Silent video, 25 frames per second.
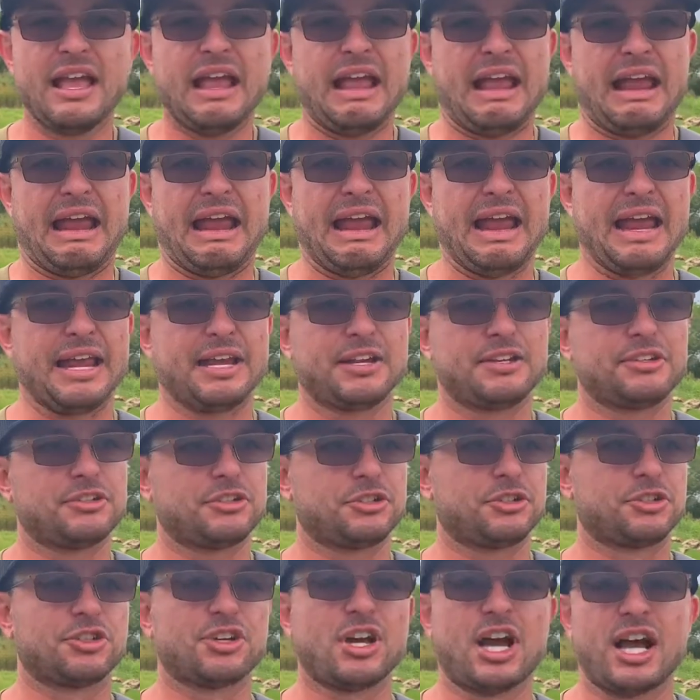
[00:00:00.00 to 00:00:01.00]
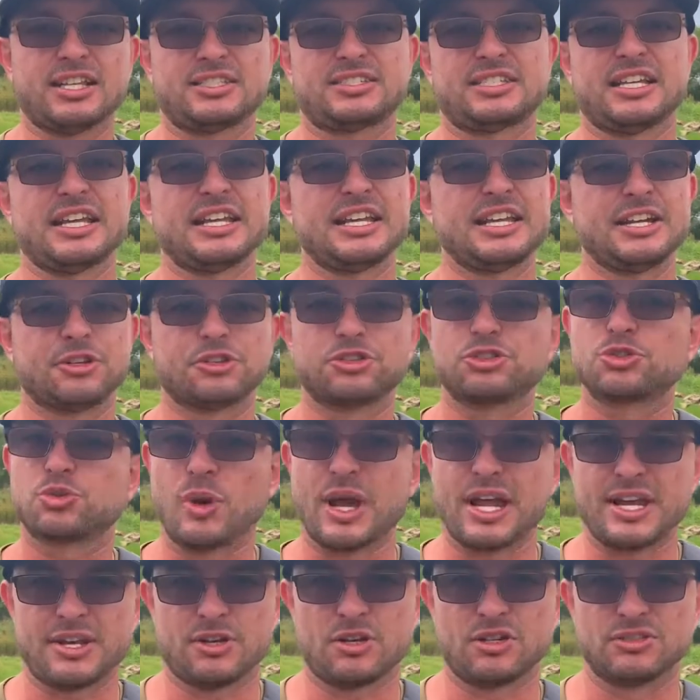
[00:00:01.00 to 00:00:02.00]
and you're not sitting here
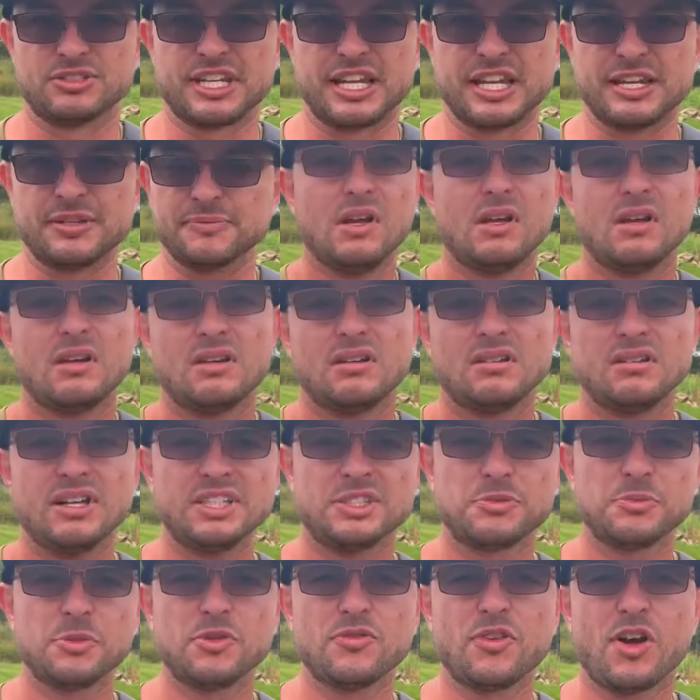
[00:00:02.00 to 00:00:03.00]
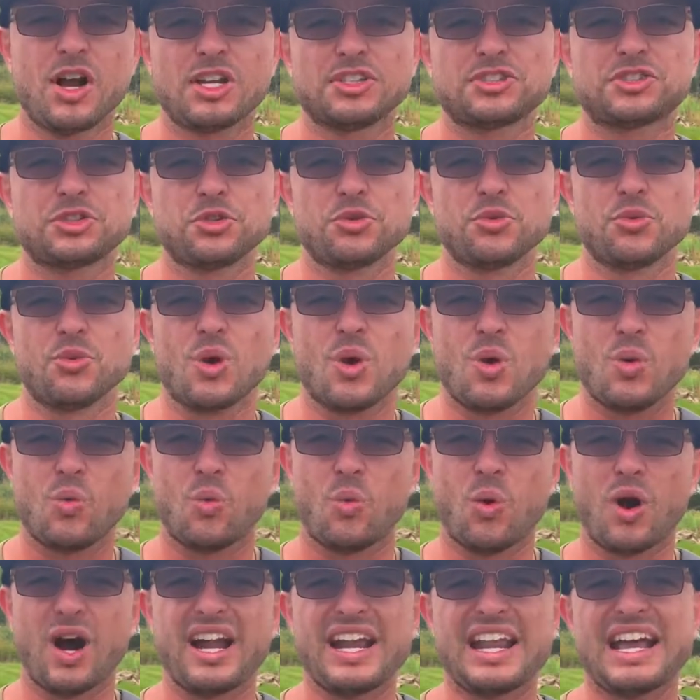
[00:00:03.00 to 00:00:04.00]
sweating all day. Let's move on to
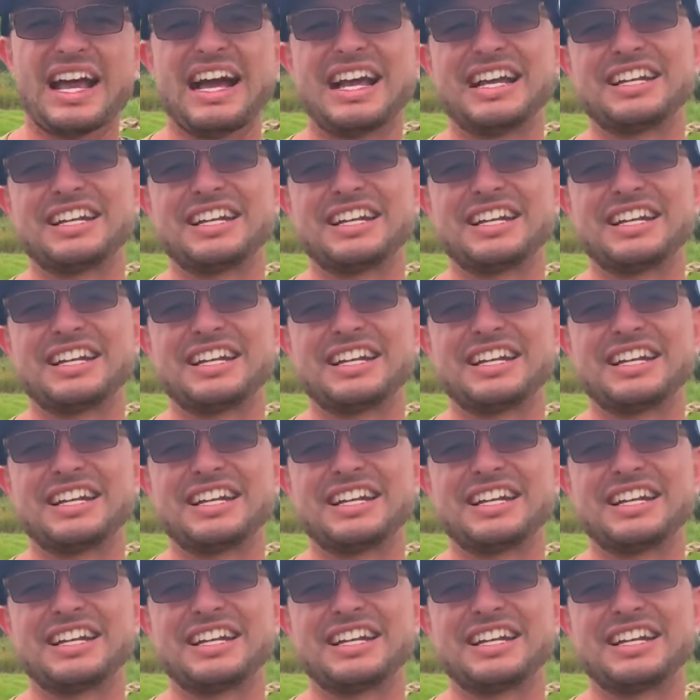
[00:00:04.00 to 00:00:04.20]
what I